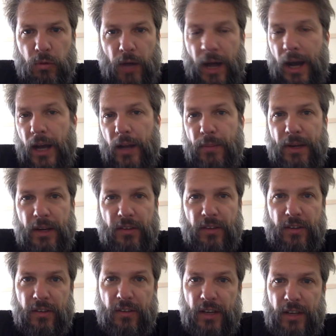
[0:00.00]
odd because
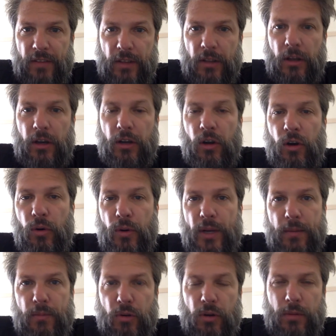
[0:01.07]
it doesn't have that long O
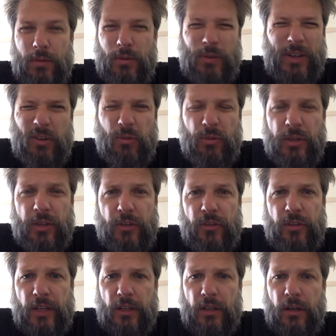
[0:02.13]
anymore. But we don't really
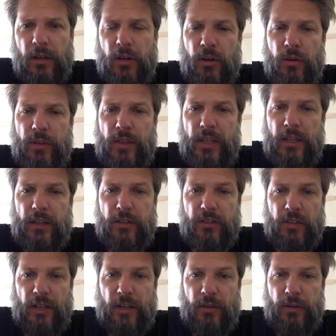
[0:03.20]
do that long O in the
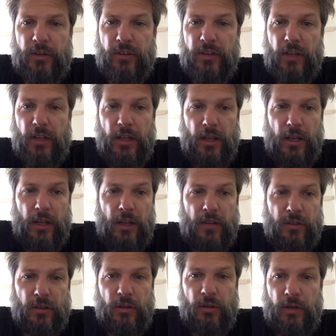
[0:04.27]
English language.
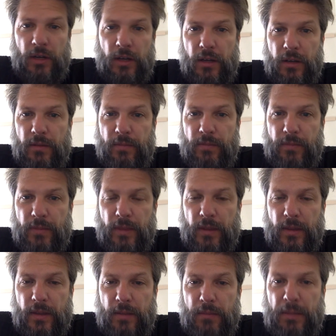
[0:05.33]
So uh,
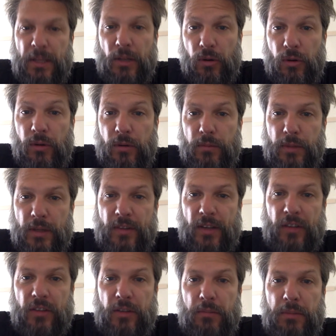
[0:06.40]
Mino, but it's
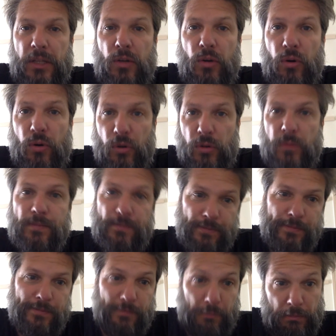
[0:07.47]
actually Mino
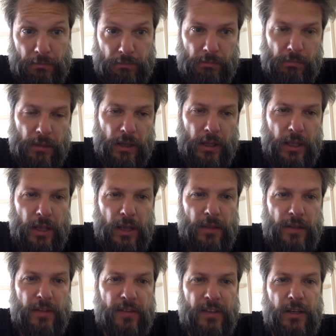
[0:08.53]

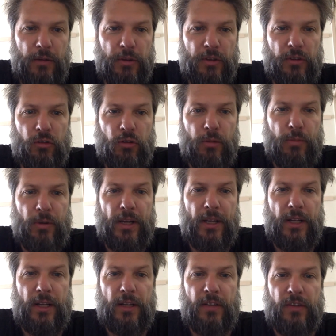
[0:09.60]
this city was
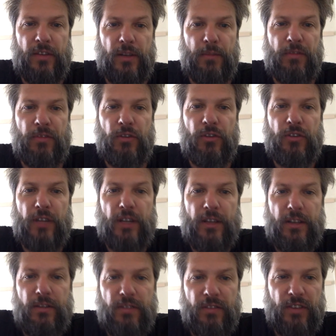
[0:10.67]
incorporated on December 1,
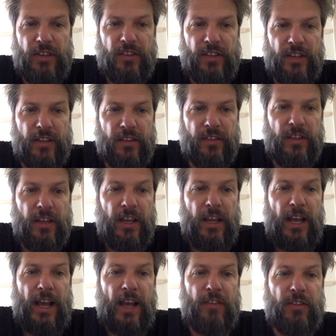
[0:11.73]
1956.
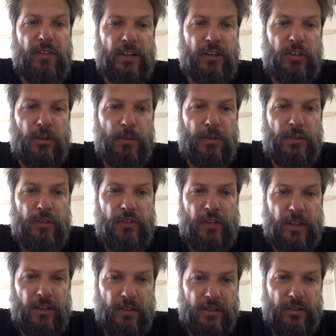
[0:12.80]
As of October
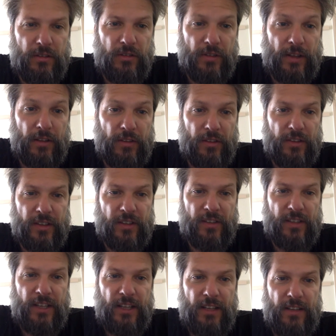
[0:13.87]

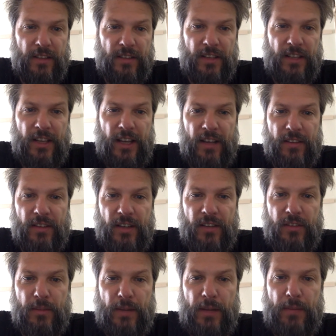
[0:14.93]
2016, the city has an
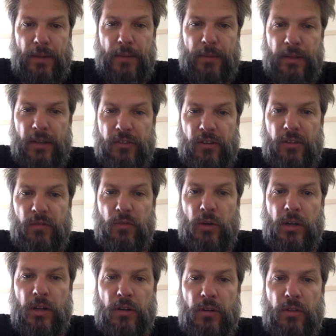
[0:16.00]
estimated population of
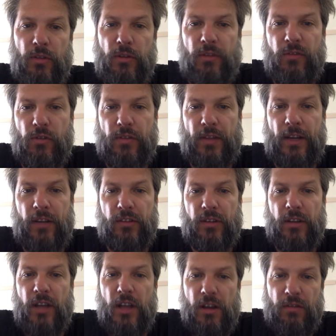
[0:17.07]

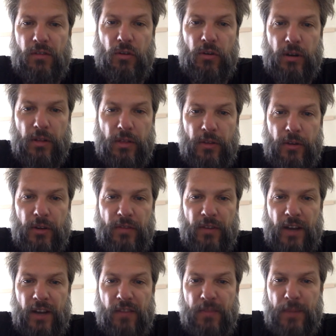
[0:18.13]

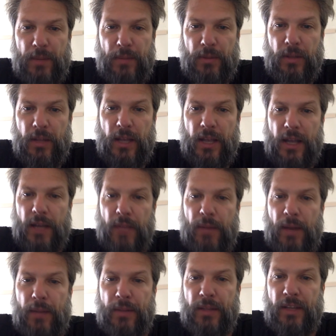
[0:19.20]
134,435 people and a
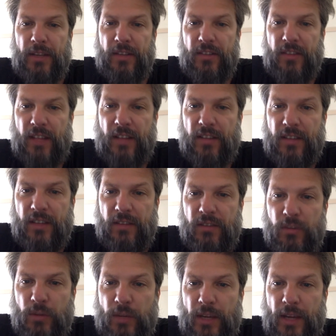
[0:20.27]
population density of
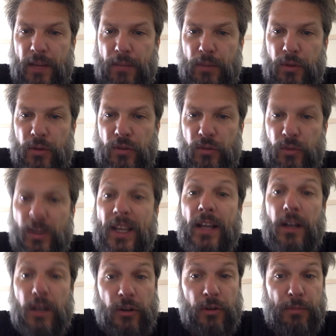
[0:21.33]

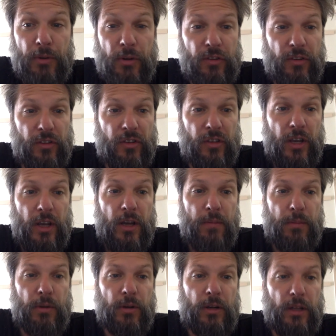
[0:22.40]
2,800 persons
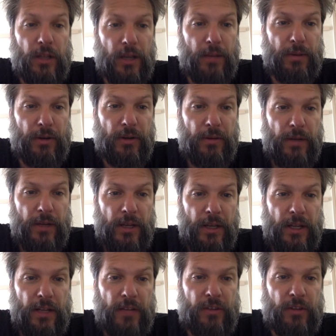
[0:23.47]
per kilometer.
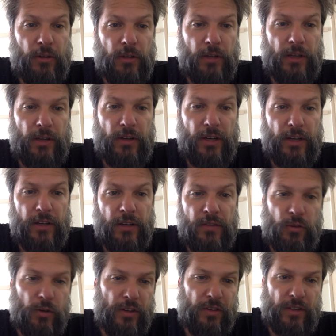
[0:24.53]
Its total area is
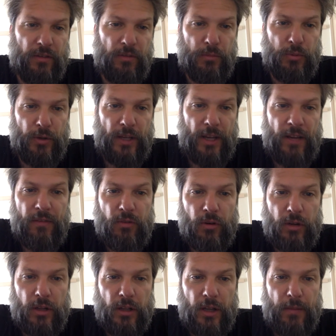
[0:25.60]

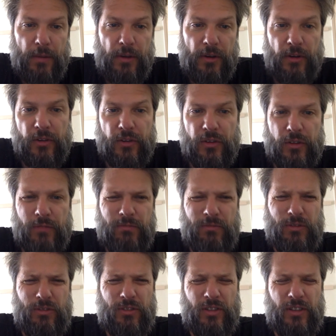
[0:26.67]
47.84 kilometers
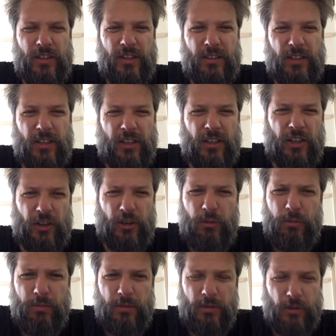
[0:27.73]
to the
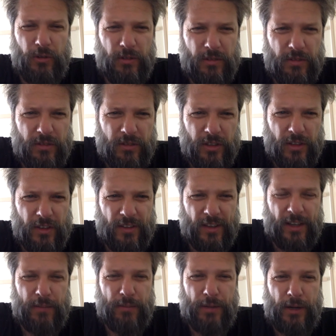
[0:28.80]
cube, or to the
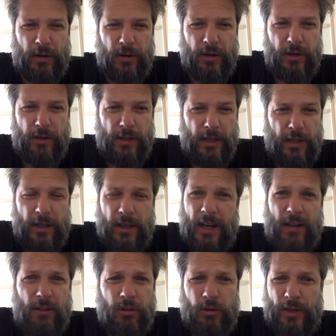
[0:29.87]
second power.
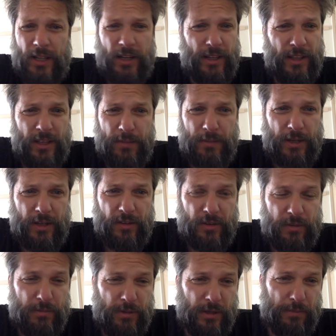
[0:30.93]
I don't know what any of that
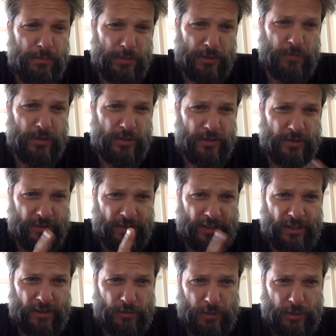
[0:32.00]
means, uh, but, but this is
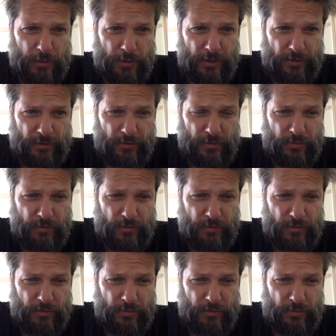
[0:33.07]
getting to what I want to